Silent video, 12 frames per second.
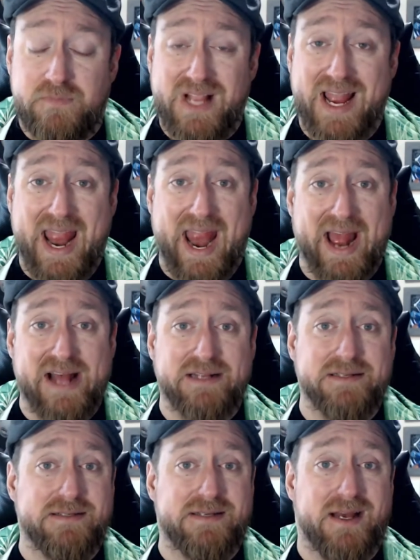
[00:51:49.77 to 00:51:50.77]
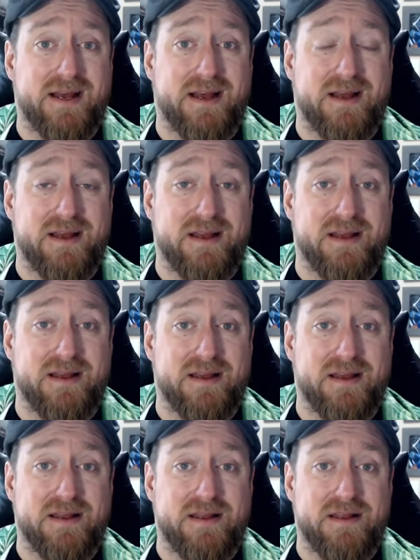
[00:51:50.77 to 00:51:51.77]
And
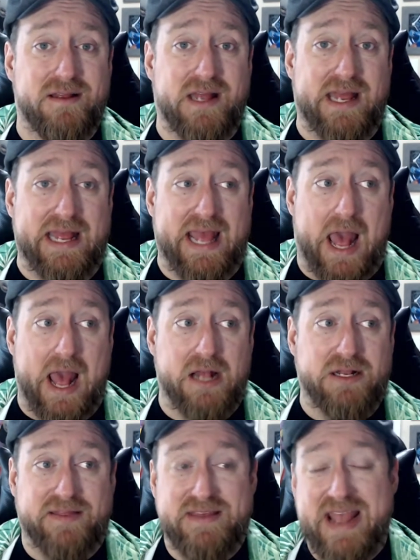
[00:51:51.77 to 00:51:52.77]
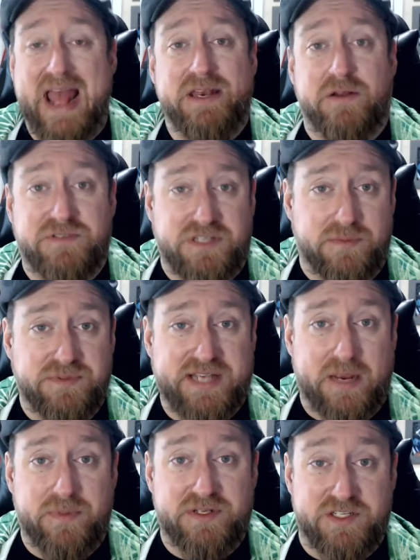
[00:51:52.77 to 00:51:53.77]
at the end of some
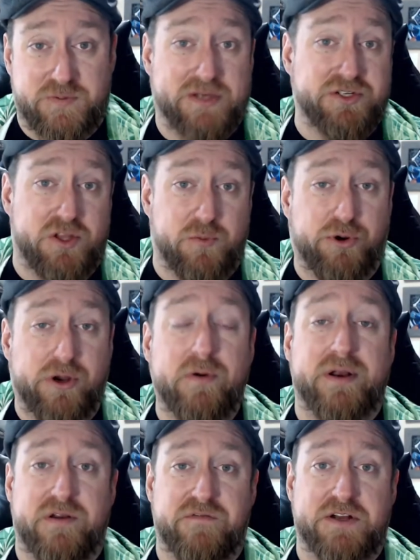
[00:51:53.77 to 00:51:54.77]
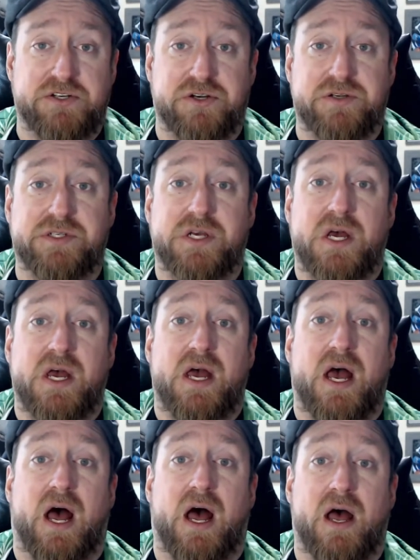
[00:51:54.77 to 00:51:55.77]
segments, especially the pre-written adventures,
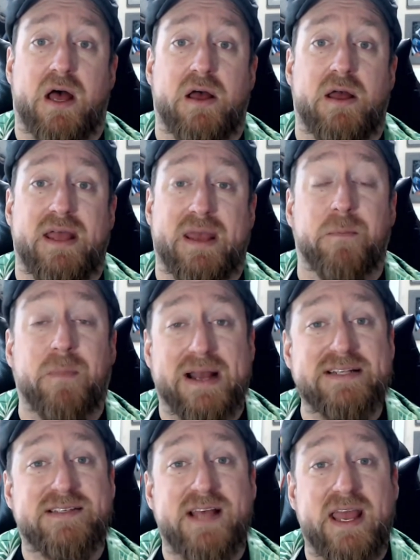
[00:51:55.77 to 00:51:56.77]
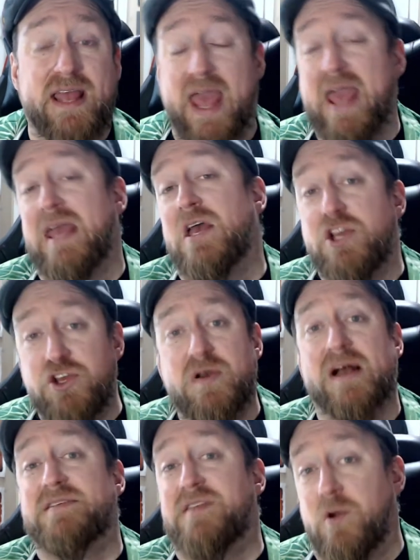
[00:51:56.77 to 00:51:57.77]
it might say, hey, you
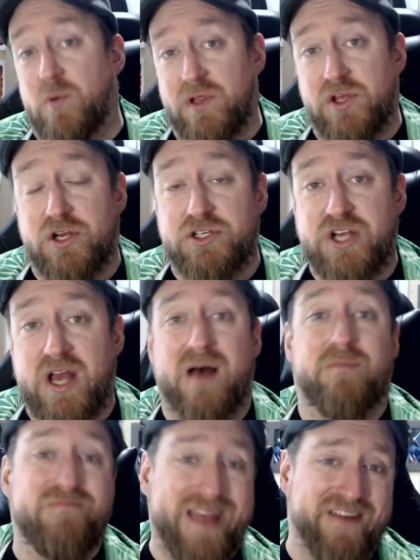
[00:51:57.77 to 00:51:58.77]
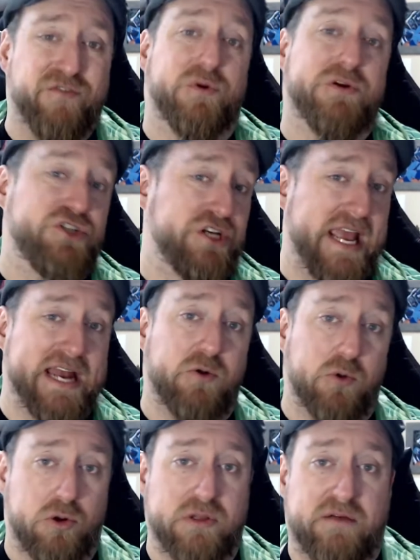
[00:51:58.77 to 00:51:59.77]
guys did a really good job, everyone should gain a
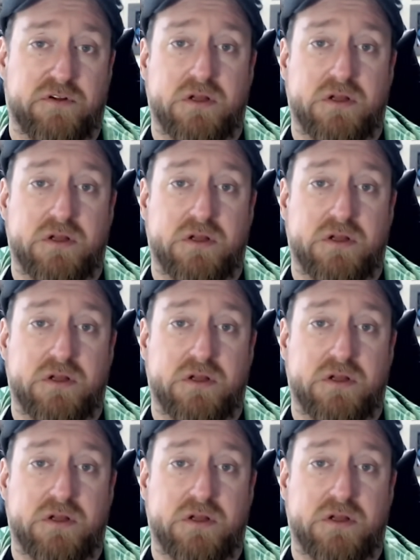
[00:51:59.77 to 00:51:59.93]
role level.